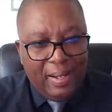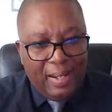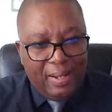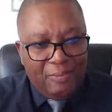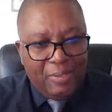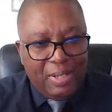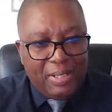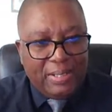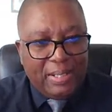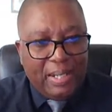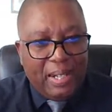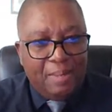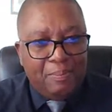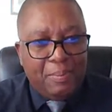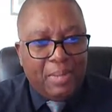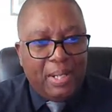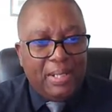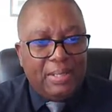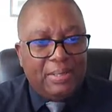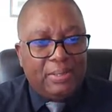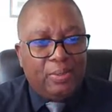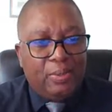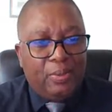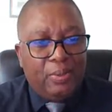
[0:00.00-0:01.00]
Every time
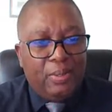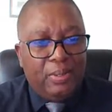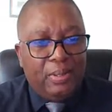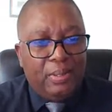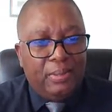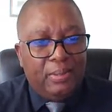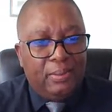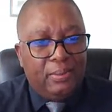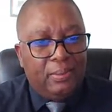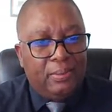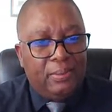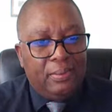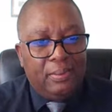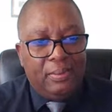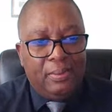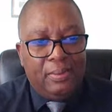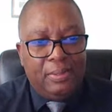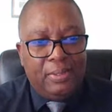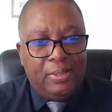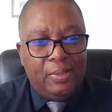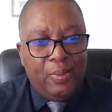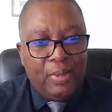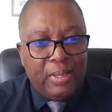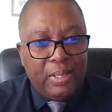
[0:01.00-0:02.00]
I saw her,
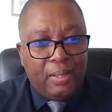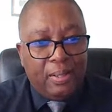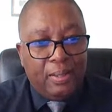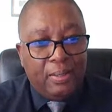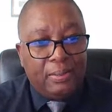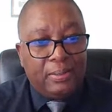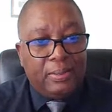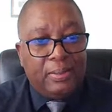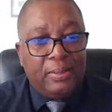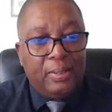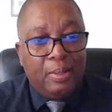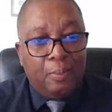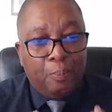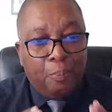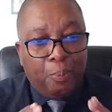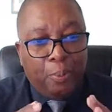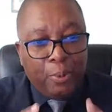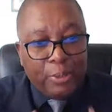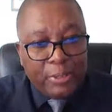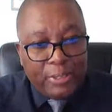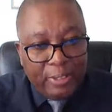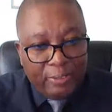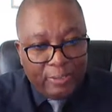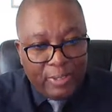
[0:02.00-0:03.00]
she would ask, You
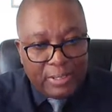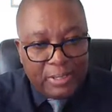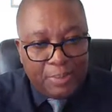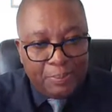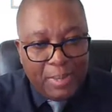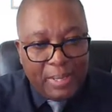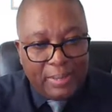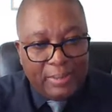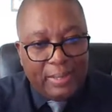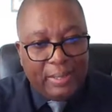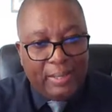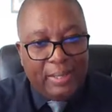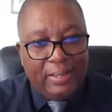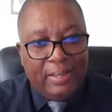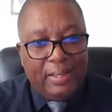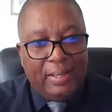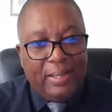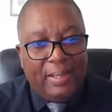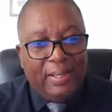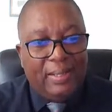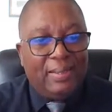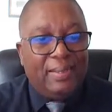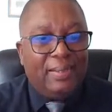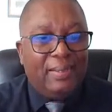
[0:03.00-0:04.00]
put your resume together
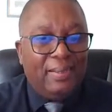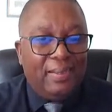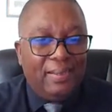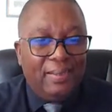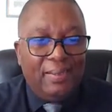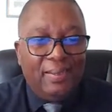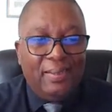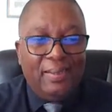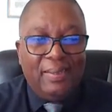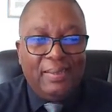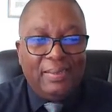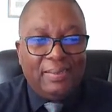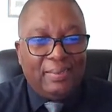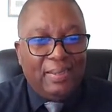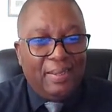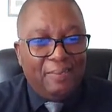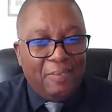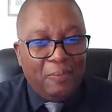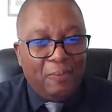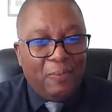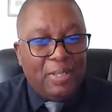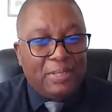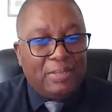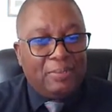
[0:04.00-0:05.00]
yet? So
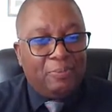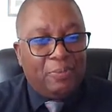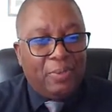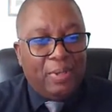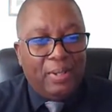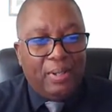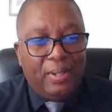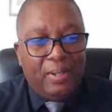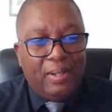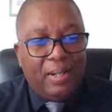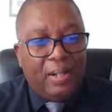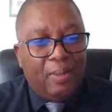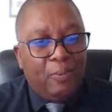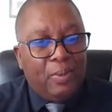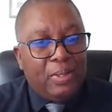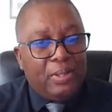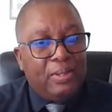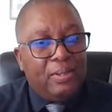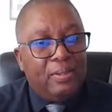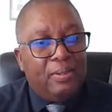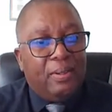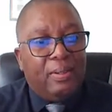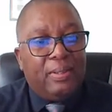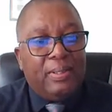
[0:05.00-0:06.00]
if it wasn't for her, I
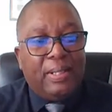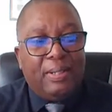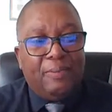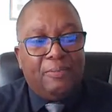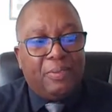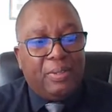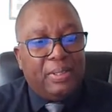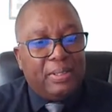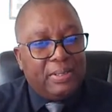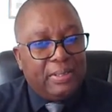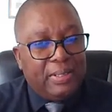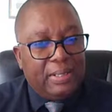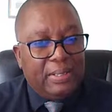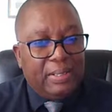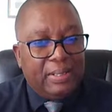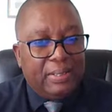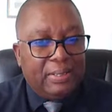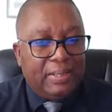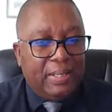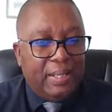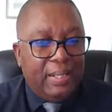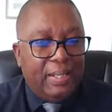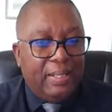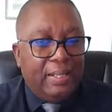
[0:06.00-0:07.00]
would not have
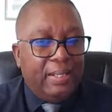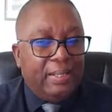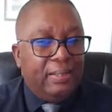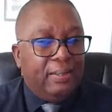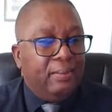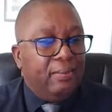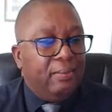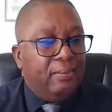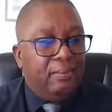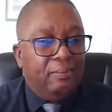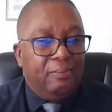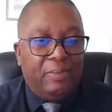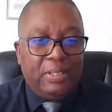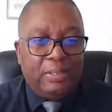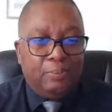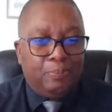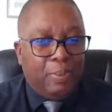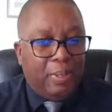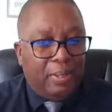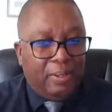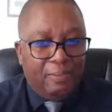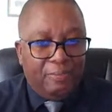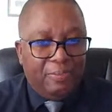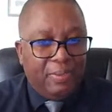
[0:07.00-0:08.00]
considered taking this
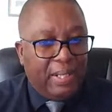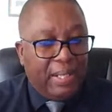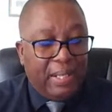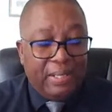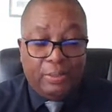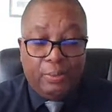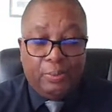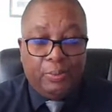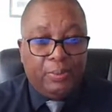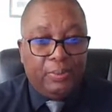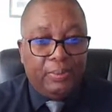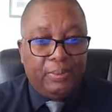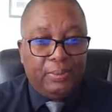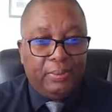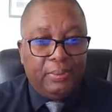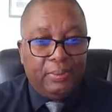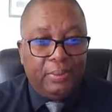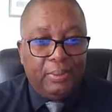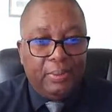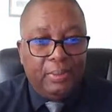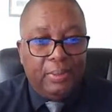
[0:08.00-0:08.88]
path at all.